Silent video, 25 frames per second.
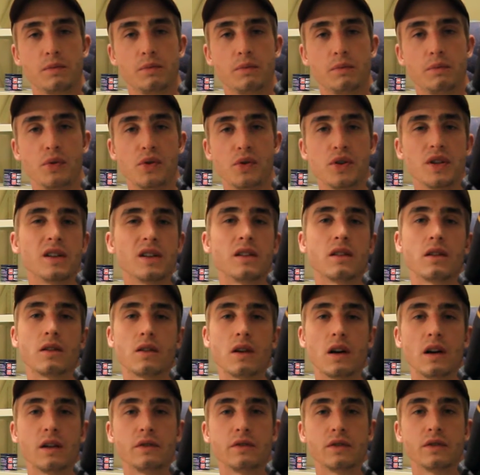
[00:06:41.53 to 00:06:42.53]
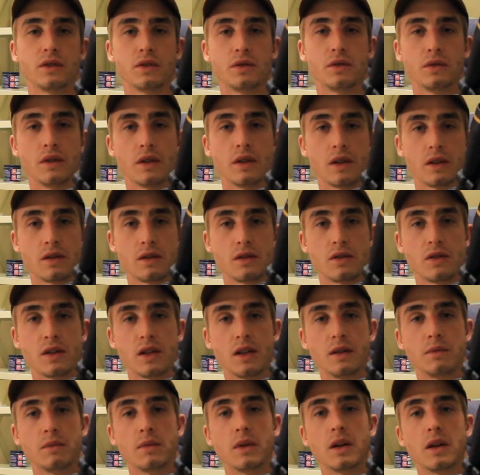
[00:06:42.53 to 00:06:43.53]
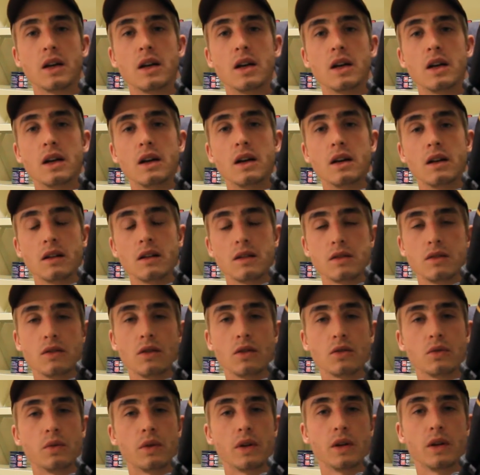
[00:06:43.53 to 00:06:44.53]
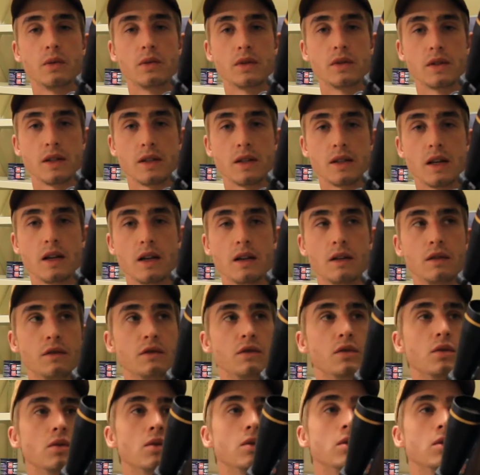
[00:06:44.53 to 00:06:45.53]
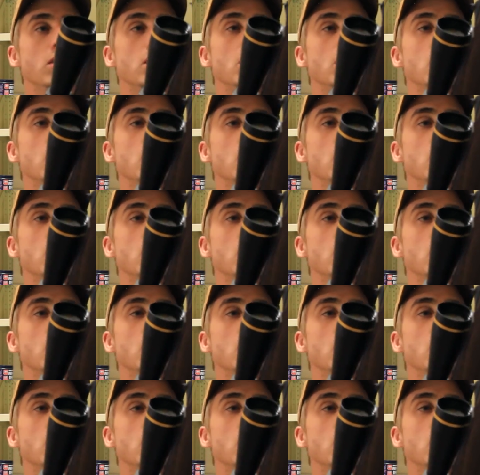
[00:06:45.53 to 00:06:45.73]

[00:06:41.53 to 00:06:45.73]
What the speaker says: pushing the rifle to the extreme. It's not what it was intended for.